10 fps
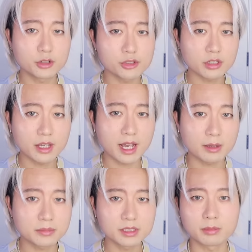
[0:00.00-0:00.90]
usually
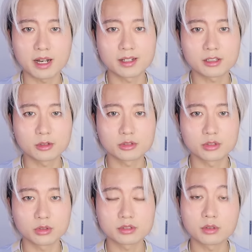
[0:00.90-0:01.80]
happens behind closed
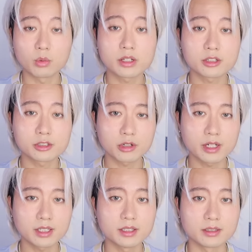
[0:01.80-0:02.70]
doors when you're a
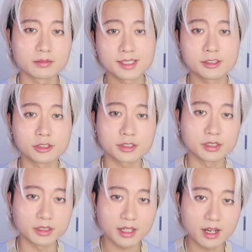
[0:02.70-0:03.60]
trainee, since you're
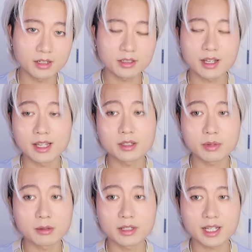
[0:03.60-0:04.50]
still young and the
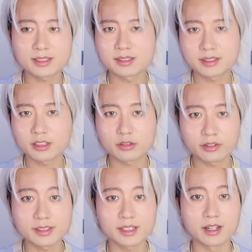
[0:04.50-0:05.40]
public hasn't seen your
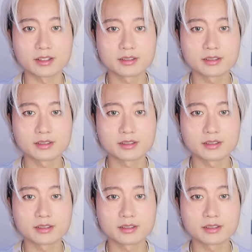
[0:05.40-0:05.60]
face yet.